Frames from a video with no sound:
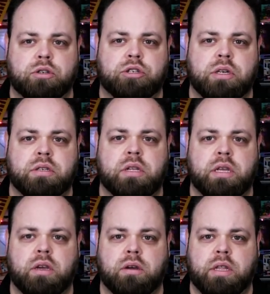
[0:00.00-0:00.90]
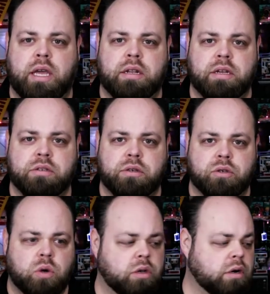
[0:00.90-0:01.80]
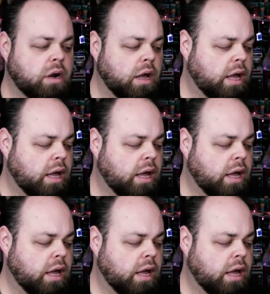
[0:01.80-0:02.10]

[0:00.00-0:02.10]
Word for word: just clicking on the index controller